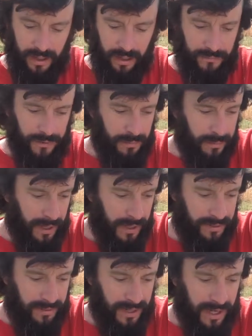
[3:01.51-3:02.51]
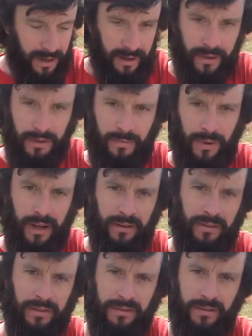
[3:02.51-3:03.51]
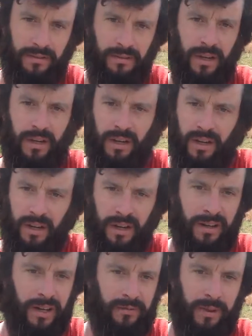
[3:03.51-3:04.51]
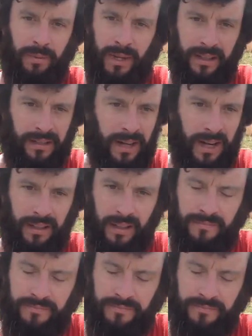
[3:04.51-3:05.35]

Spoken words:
on a few plants, and now I use Sprout Evolution on every plant that I grow.